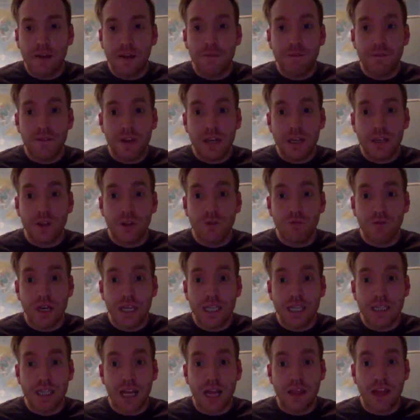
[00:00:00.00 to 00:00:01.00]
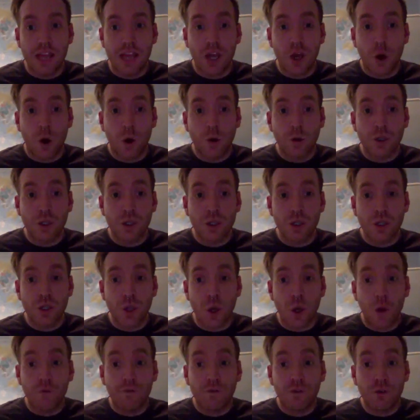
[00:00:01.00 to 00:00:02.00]
I feel the reason that they go
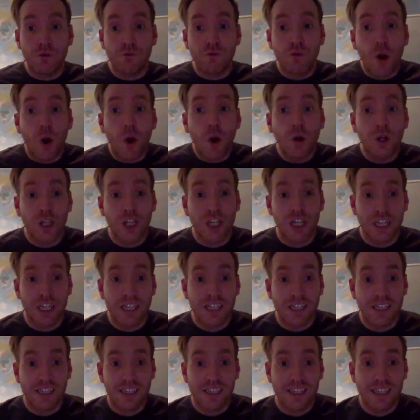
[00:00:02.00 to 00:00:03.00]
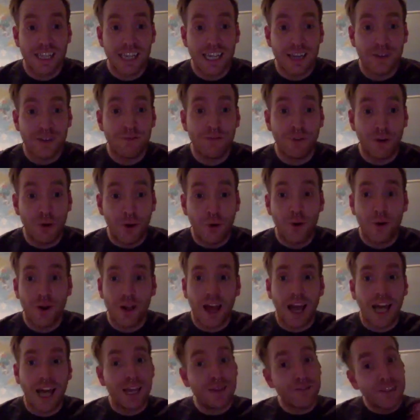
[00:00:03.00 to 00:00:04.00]
so ferociously for
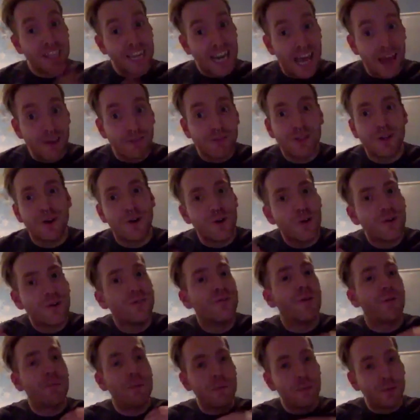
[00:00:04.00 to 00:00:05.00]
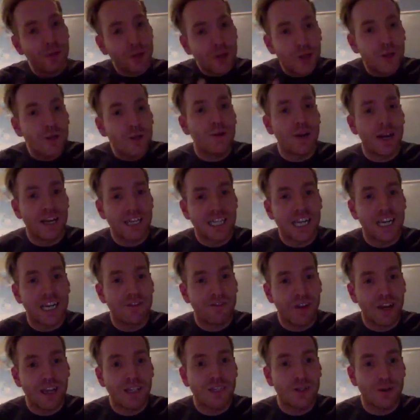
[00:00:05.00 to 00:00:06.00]
kind of the left, or for people who
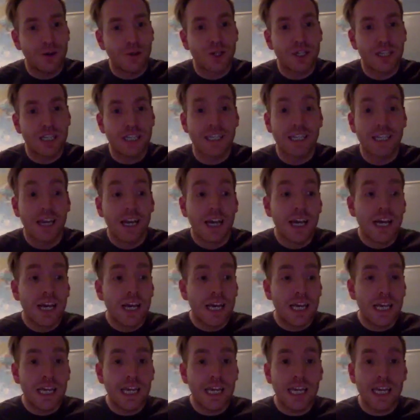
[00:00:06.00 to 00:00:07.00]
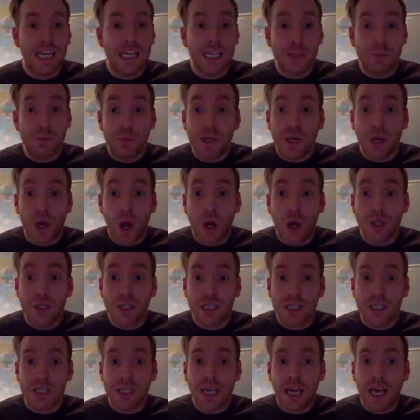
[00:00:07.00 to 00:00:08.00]
identify as socialists, is
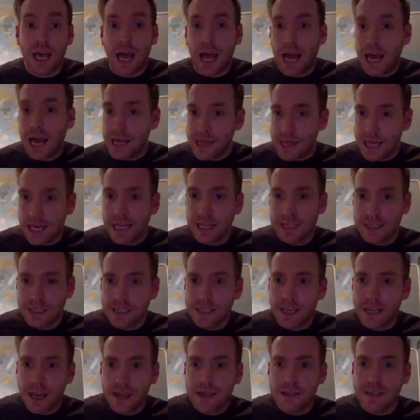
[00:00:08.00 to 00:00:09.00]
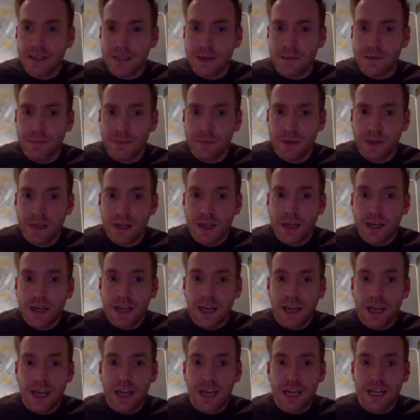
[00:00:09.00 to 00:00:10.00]
because I think it scares them.
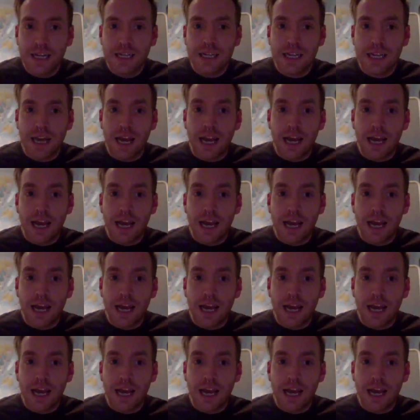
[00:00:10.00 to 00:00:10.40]
And